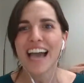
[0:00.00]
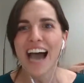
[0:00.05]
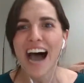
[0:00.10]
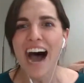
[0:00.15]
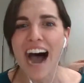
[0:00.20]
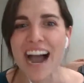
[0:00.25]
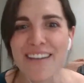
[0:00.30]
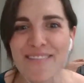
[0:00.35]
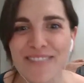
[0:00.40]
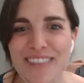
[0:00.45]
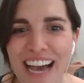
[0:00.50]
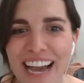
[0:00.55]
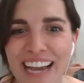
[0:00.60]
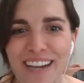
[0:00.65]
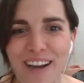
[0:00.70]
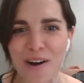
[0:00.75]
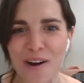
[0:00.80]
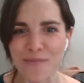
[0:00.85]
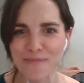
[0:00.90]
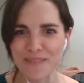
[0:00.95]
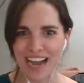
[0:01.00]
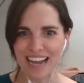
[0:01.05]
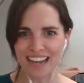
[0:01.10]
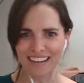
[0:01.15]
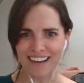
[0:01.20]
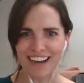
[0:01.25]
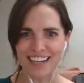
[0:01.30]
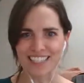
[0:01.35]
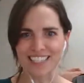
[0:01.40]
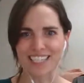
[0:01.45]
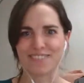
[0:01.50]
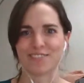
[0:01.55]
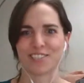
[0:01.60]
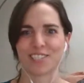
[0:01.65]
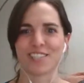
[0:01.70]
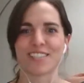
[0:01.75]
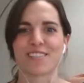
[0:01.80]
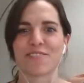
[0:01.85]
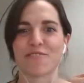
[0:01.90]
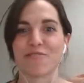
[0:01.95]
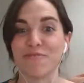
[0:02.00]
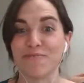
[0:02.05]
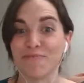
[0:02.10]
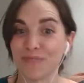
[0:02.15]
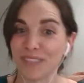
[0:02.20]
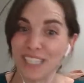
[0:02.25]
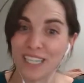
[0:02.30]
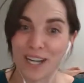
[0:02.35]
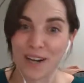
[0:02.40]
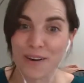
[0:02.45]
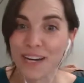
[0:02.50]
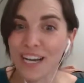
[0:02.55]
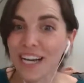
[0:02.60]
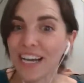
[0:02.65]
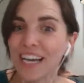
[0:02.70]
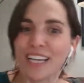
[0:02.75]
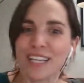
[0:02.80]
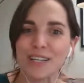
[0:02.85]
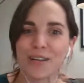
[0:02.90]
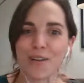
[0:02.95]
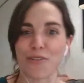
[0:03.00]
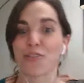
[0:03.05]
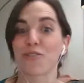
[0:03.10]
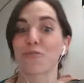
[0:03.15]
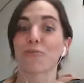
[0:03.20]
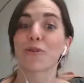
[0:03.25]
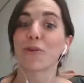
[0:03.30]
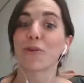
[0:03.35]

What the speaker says: I'm like, oh my gosh, I've just, through